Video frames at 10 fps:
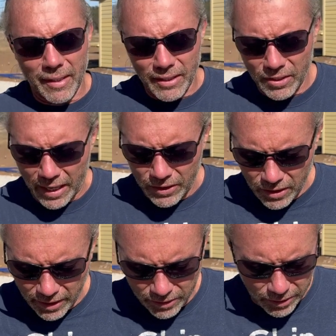this tax
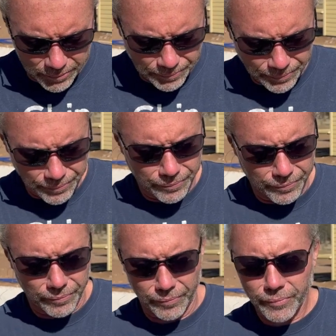collector
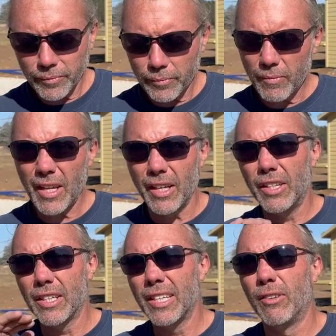
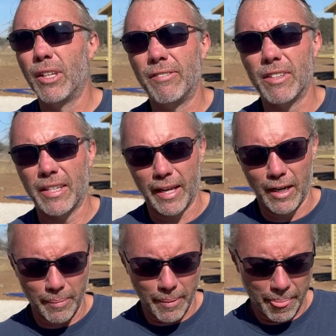doesn't even lift his head up.